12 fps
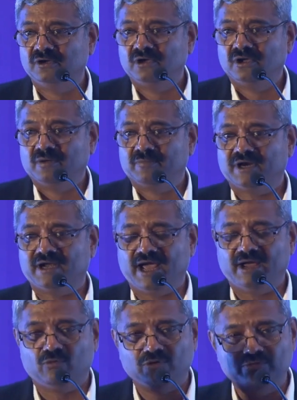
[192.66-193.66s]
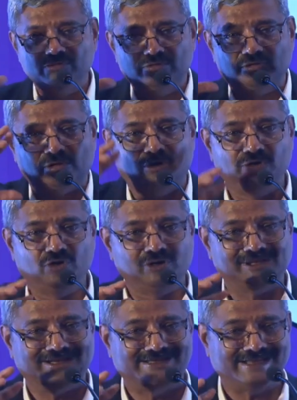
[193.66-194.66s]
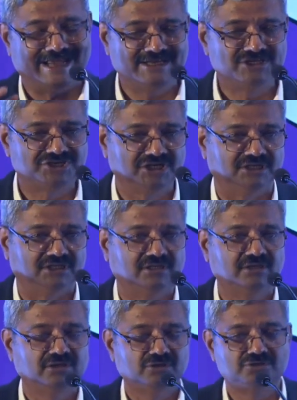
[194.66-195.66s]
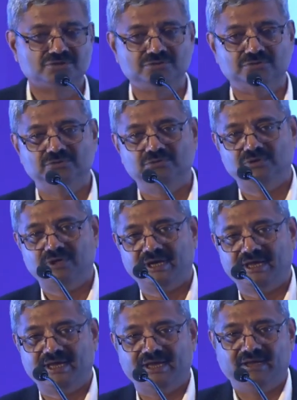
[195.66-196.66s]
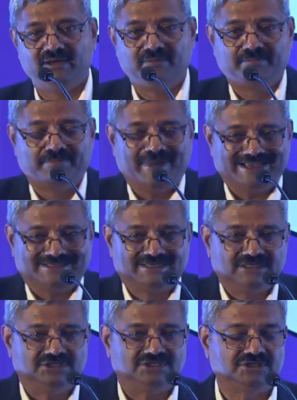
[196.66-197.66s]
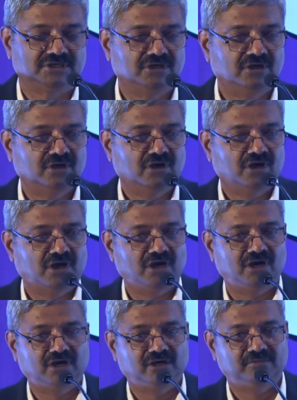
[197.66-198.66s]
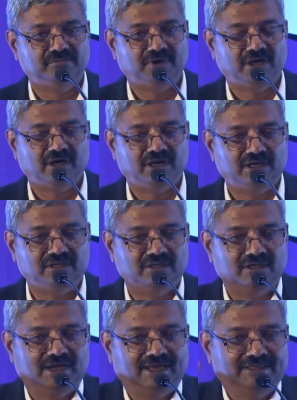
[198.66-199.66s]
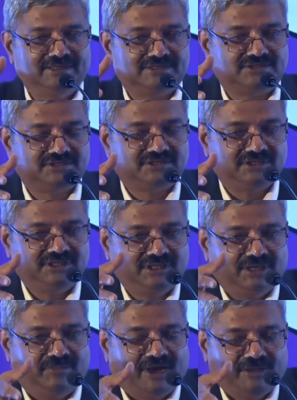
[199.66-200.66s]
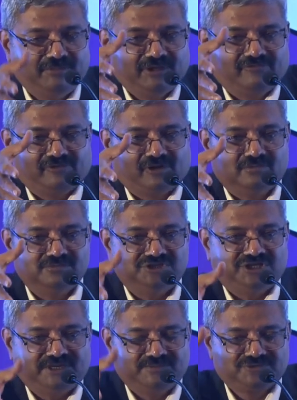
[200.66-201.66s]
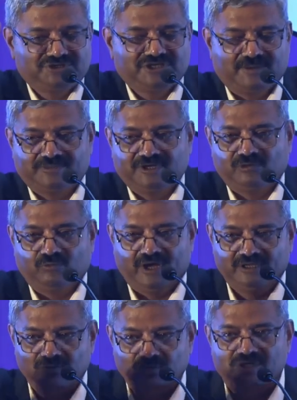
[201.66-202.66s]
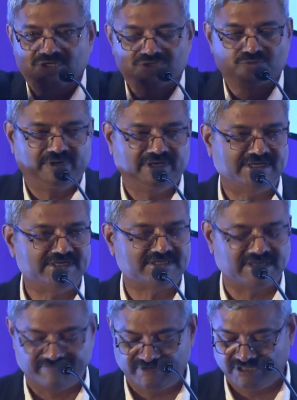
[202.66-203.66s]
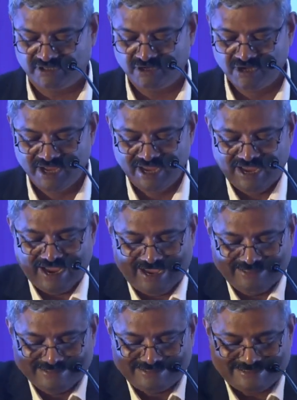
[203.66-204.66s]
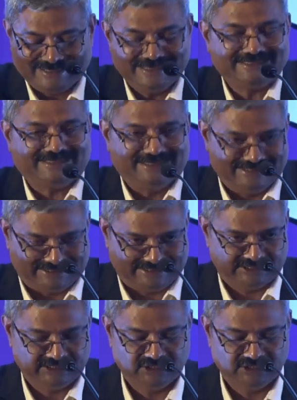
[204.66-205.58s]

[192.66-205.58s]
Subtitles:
But I want to draw your attention to a passage, and it's in the Bible from James chapter 1, verse 27. And it says this,